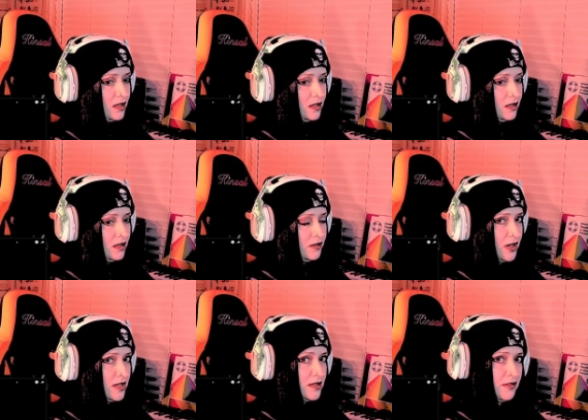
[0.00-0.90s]
Have you
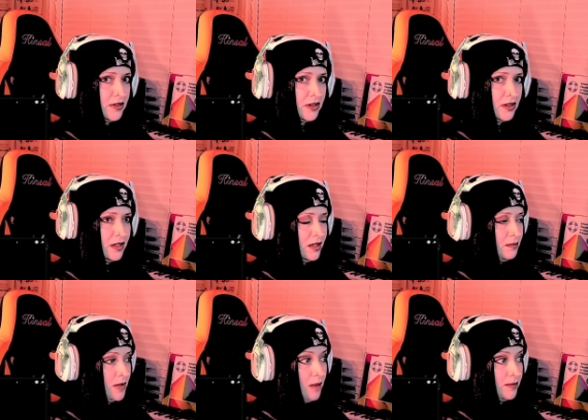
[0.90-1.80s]
guys ever, and
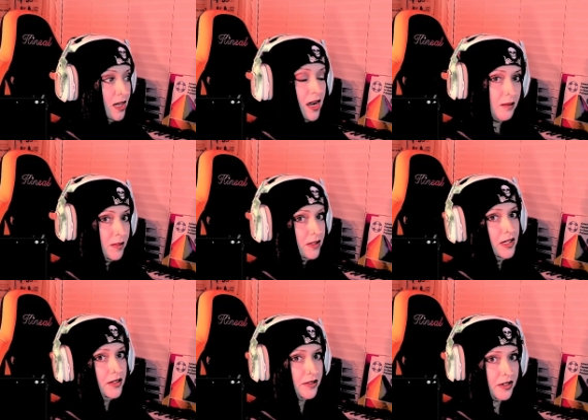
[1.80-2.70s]
I'm not a mental
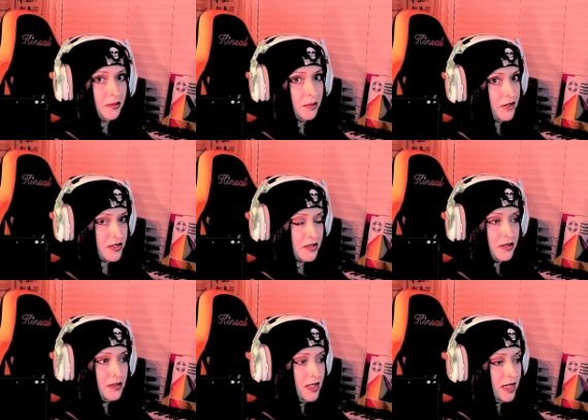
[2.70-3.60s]
health care
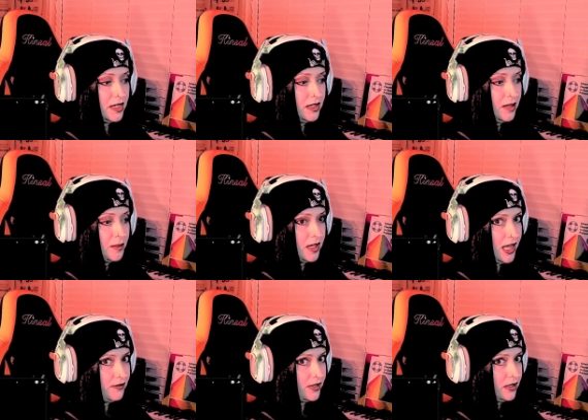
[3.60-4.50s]
professional, I am an
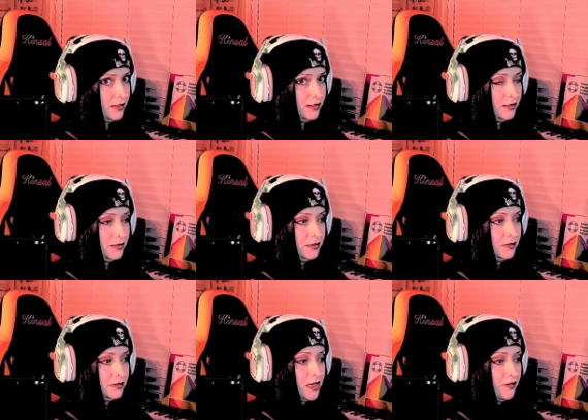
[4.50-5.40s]
advocate,
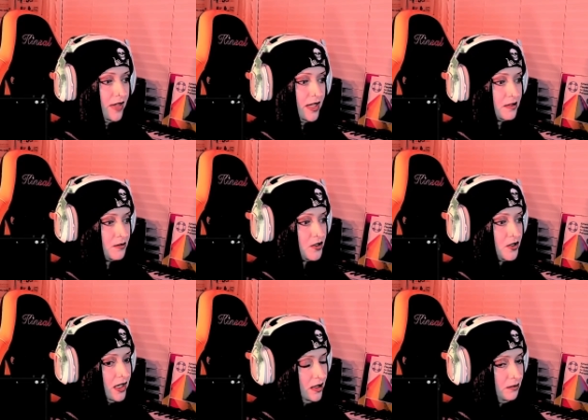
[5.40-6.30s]
and I've had some
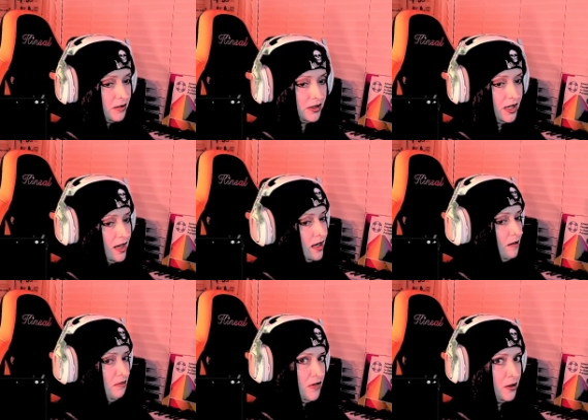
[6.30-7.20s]
training, but I am
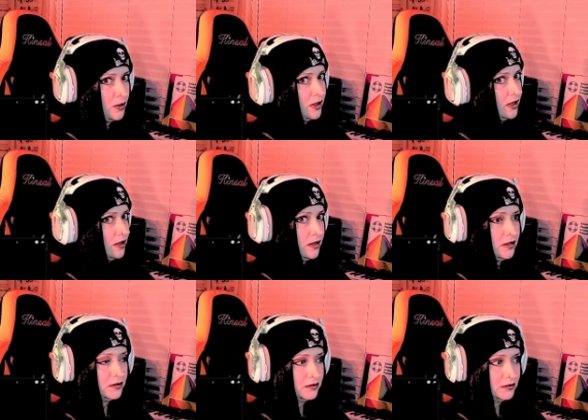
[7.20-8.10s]
nowhere near
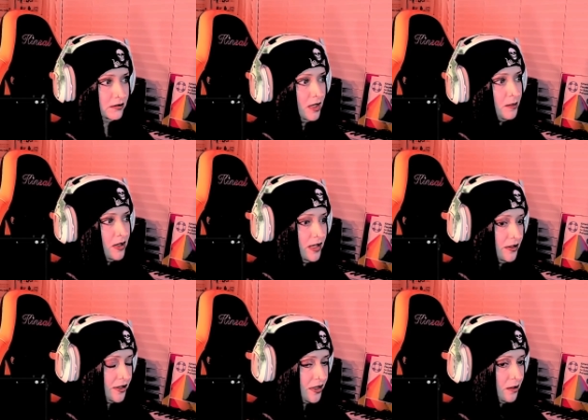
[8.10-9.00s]
a mental health
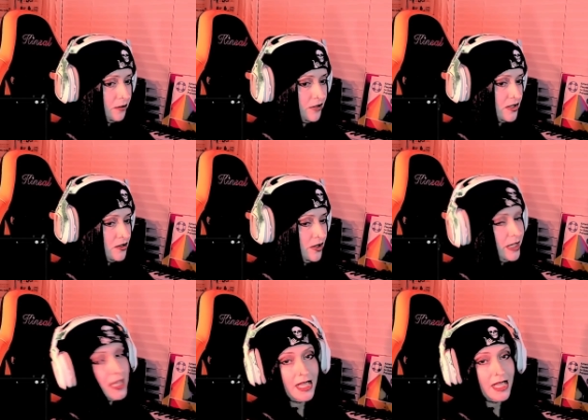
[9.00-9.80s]
care professional yet.